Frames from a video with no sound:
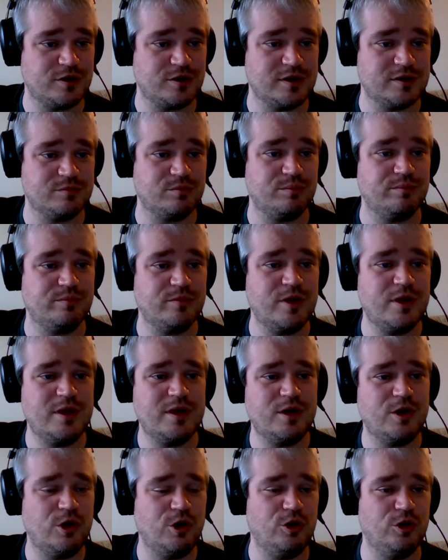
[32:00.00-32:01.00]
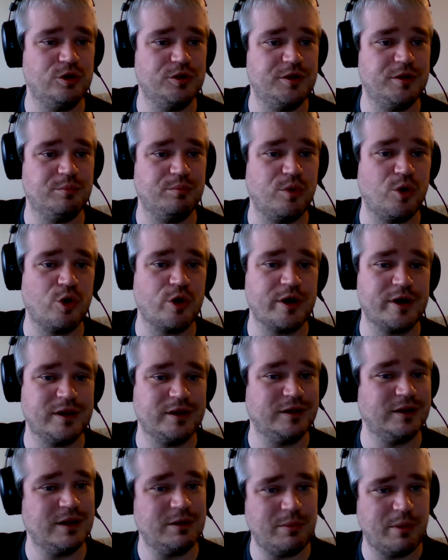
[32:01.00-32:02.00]
You can hold the board a
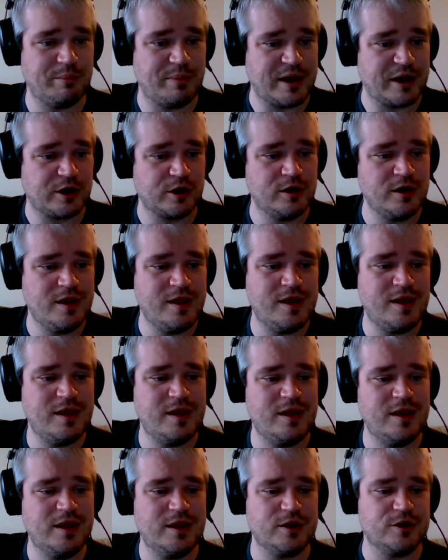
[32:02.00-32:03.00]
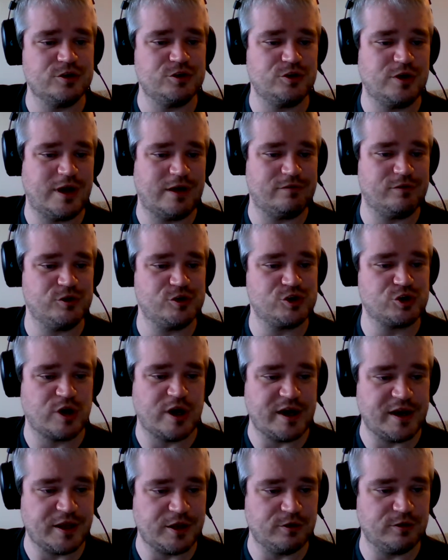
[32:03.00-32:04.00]
little bit better. You do have those
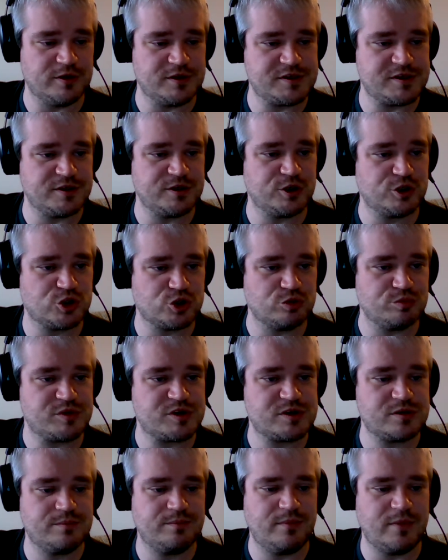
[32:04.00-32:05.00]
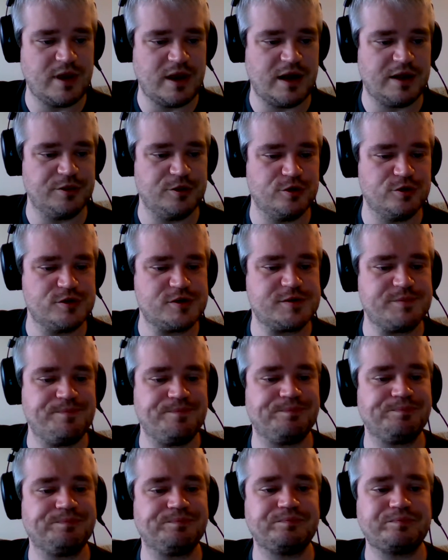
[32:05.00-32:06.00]
trading units and your troops on those.
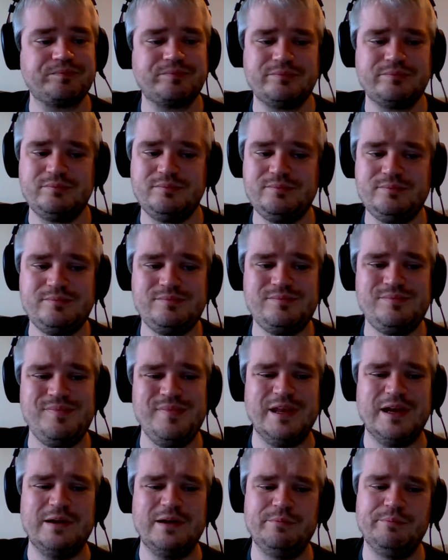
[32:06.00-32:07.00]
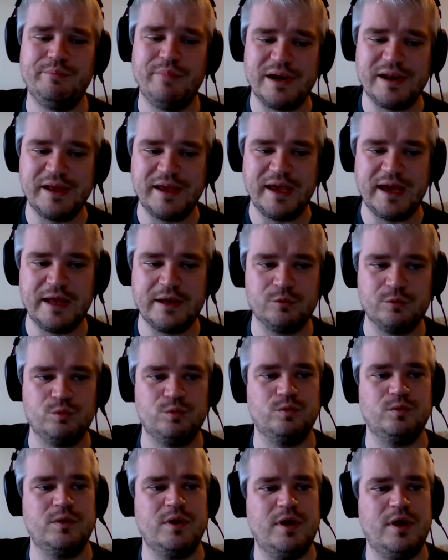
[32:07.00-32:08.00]
But again,
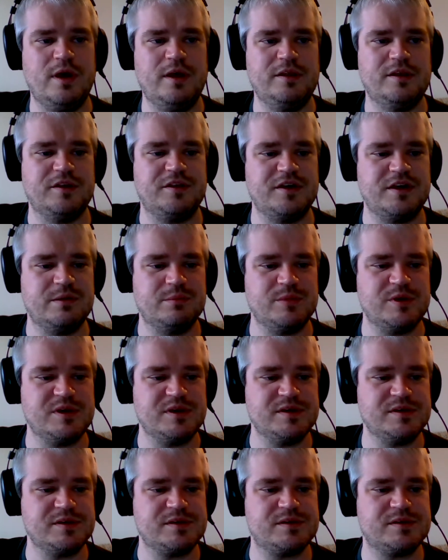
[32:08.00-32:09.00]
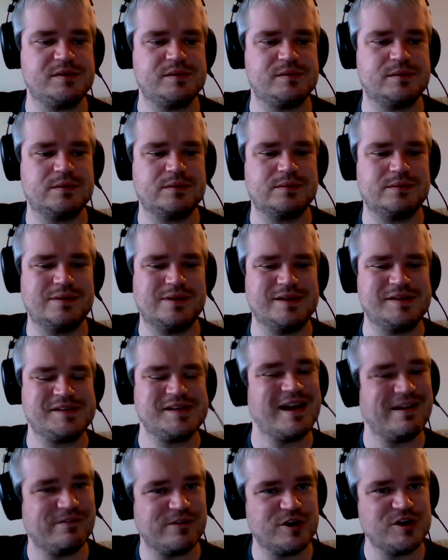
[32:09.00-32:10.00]
the theme is it's
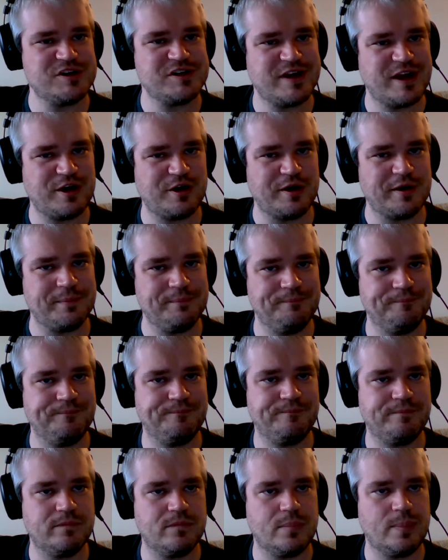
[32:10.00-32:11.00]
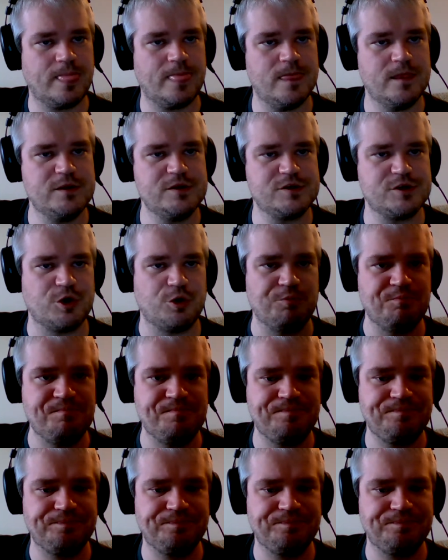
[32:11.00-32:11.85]
not very scary. So,